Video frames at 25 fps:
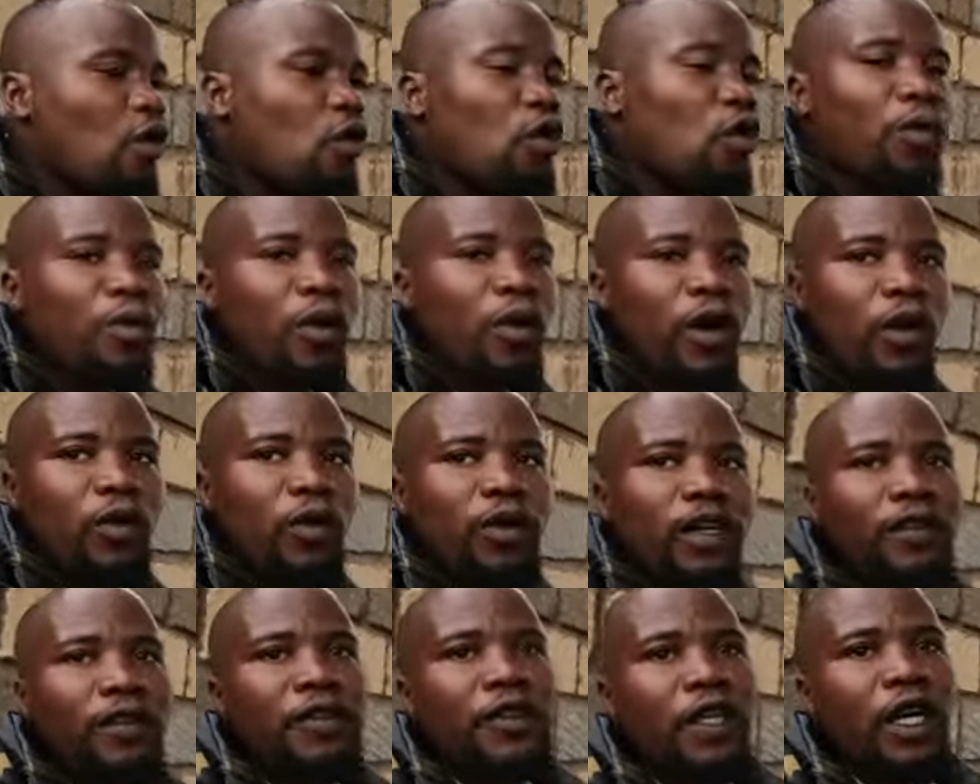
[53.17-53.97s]
Good morning,
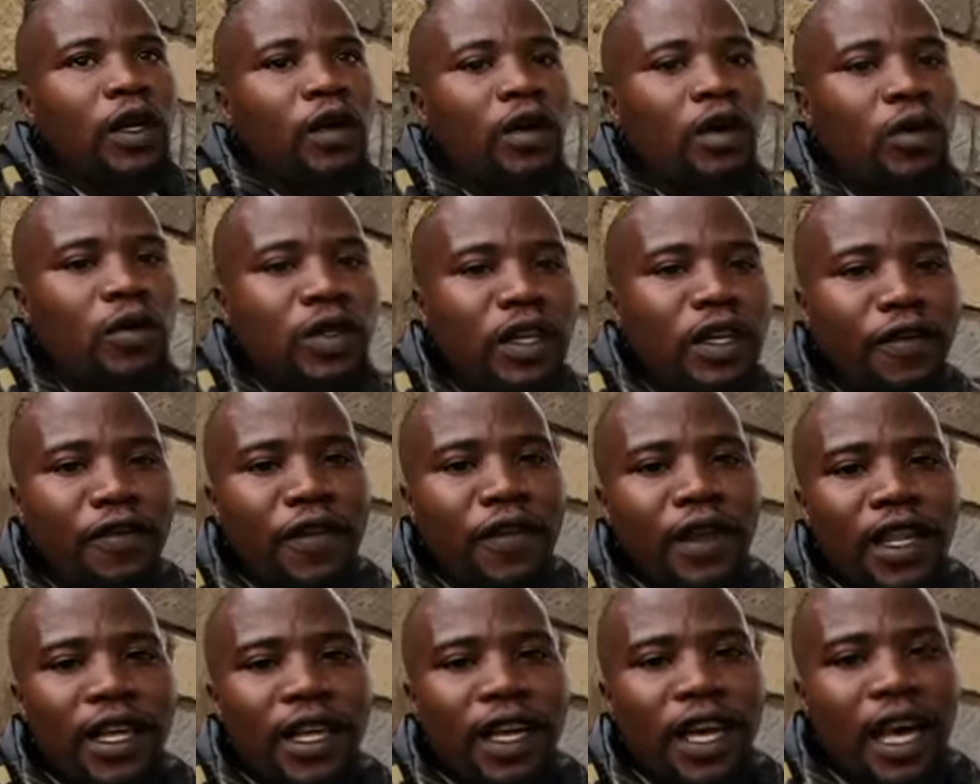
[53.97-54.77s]
good afternoon, good
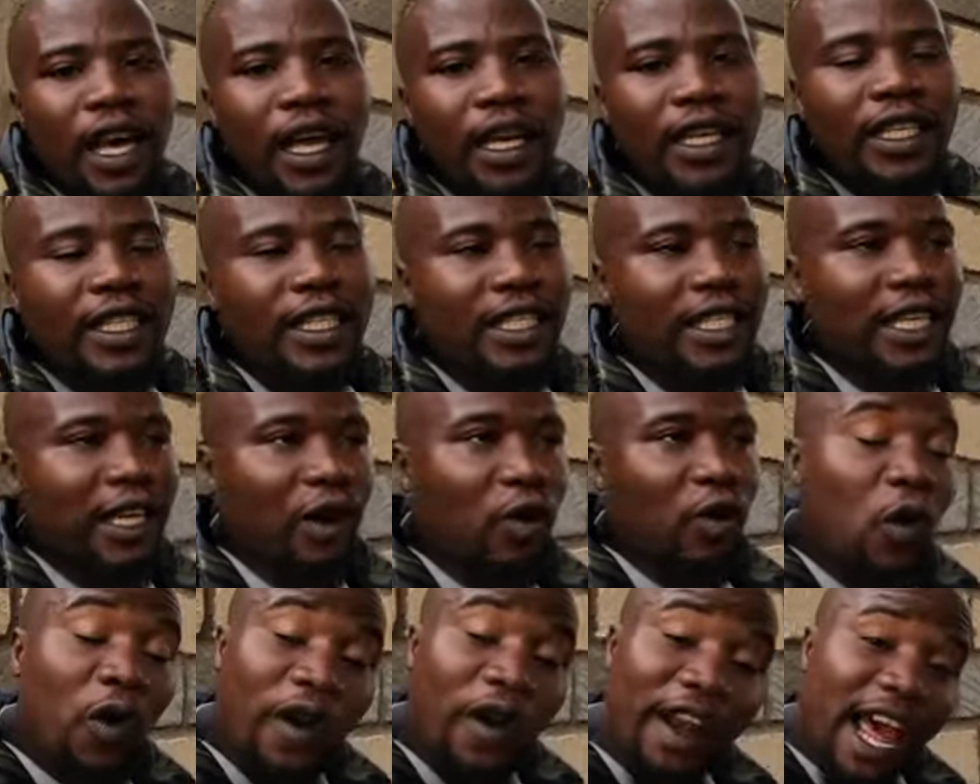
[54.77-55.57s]
evening, and
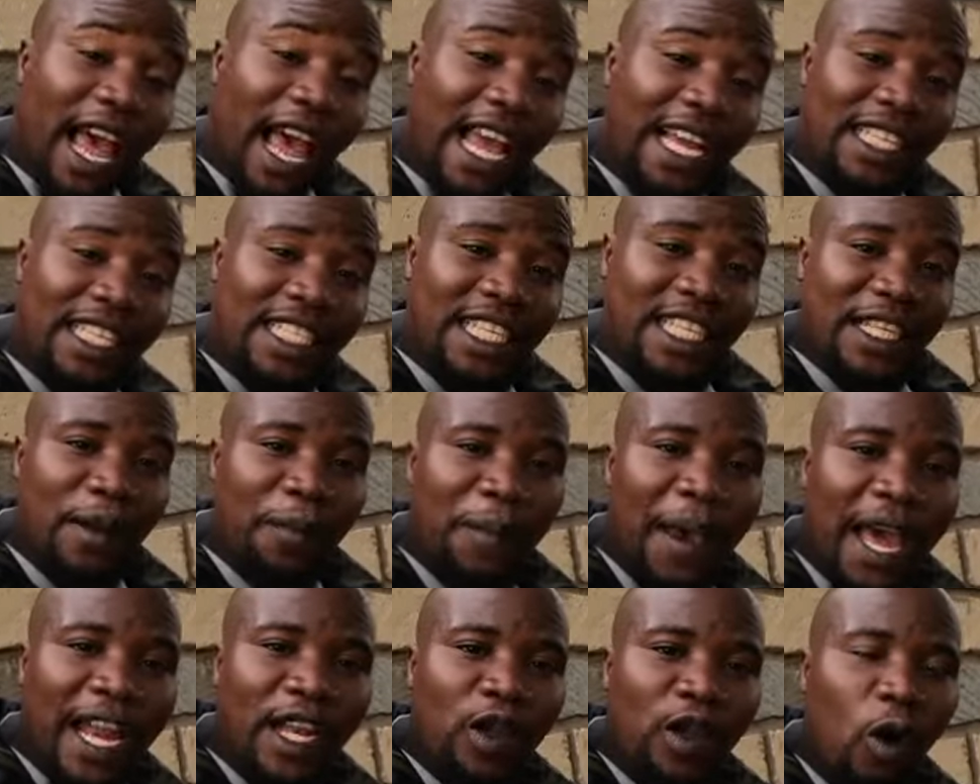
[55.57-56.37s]
good night.
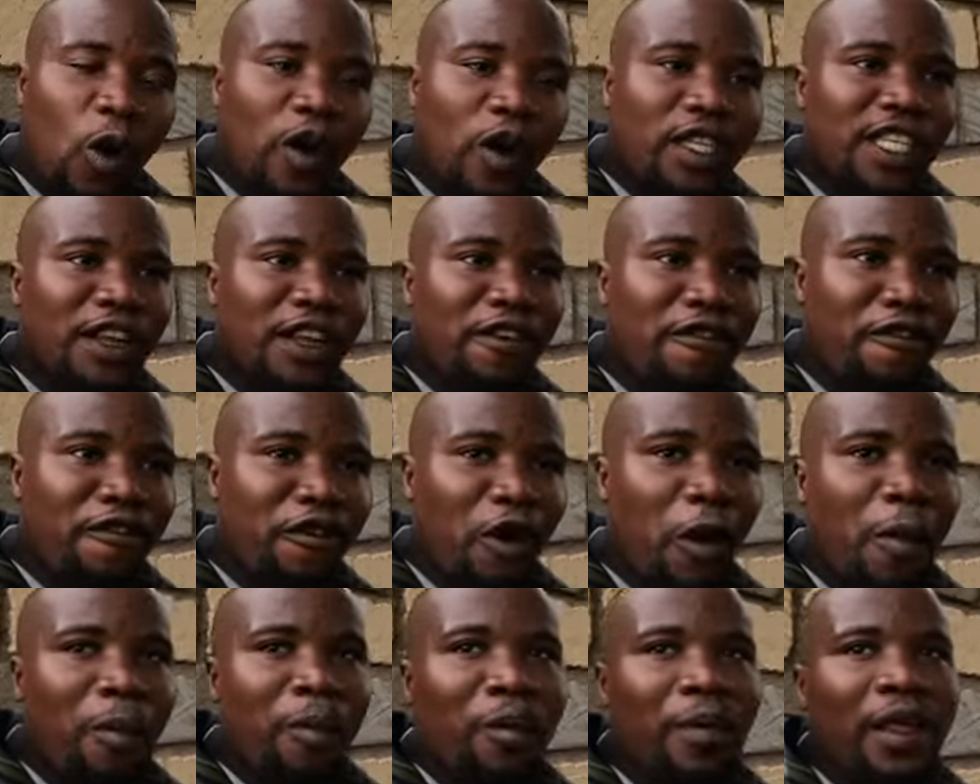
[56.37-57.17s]
Depending watching
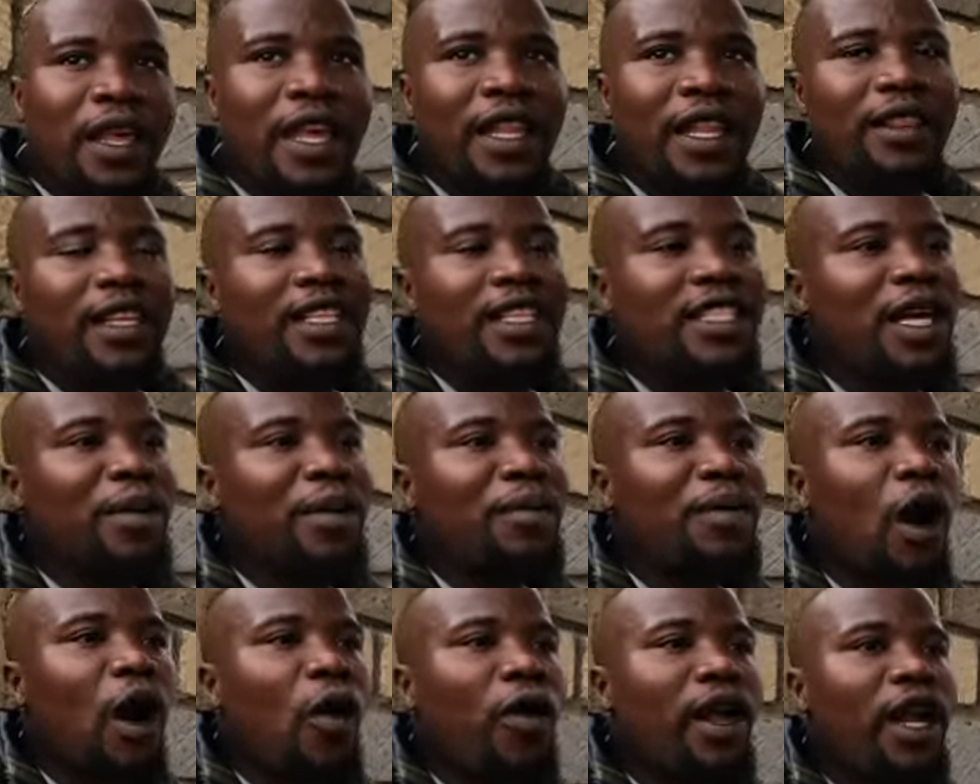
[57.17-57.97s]
from this
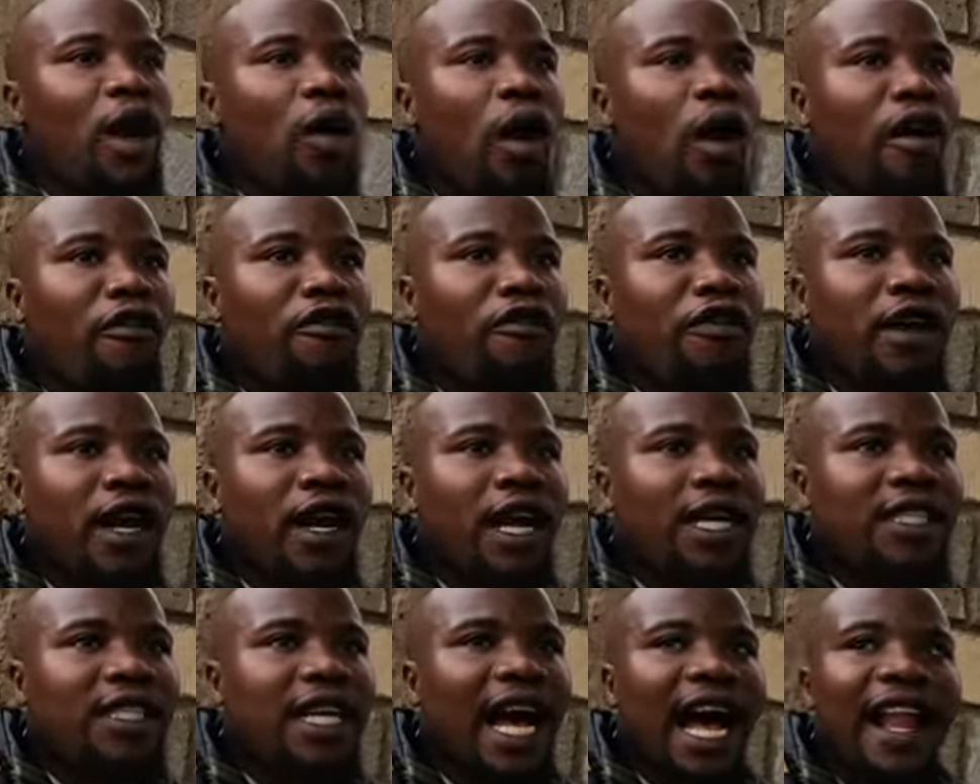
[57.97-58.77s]
time now in our
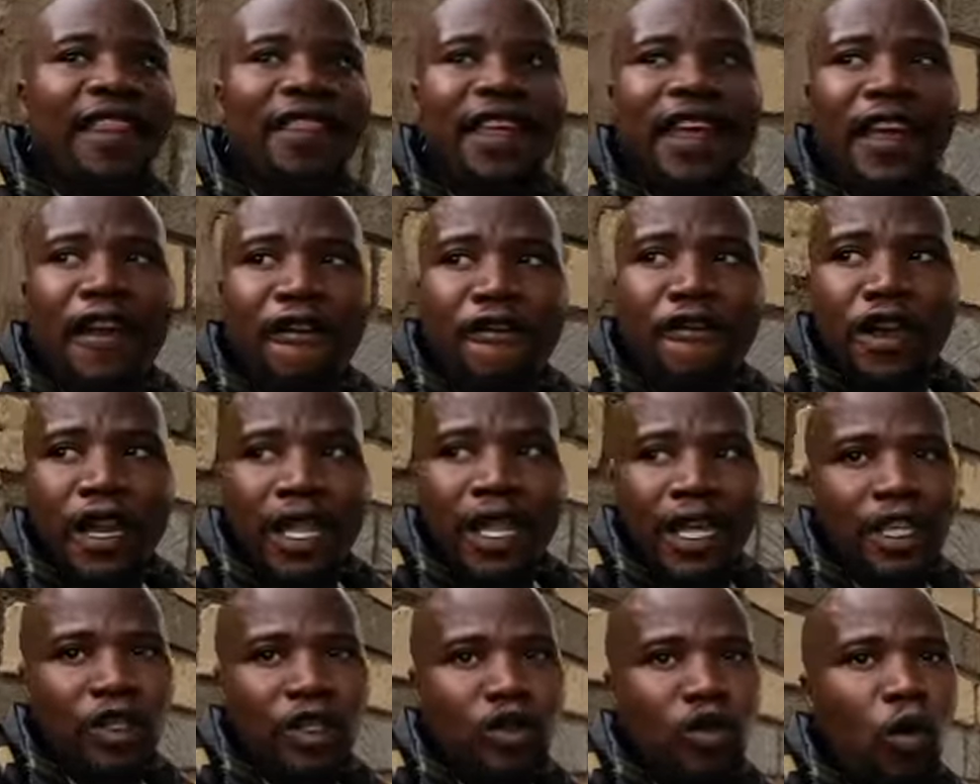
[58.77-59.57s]
Africa is in the evening.